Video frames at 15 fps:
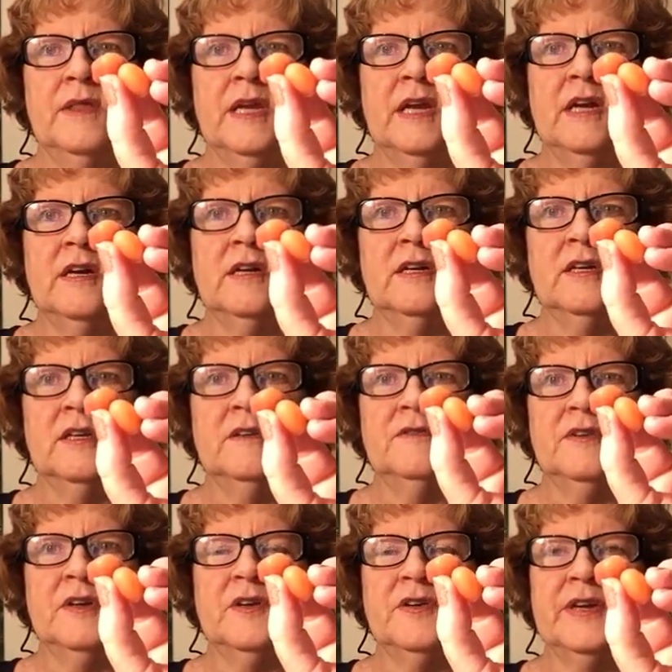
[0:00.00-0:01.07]
they're
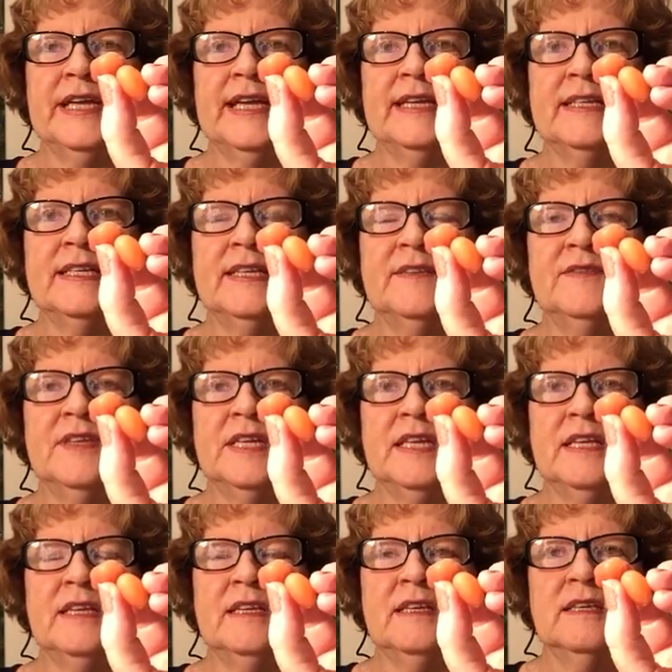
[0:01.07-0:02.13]
good for
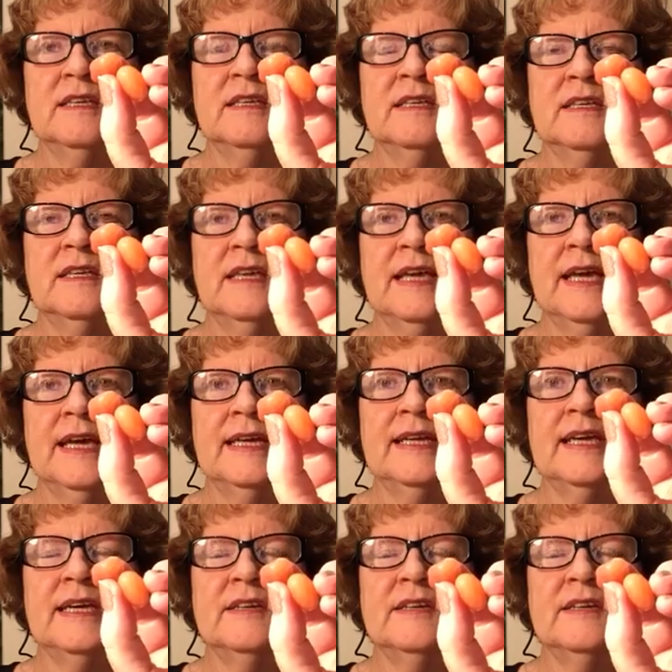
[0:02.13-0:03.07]
creativity and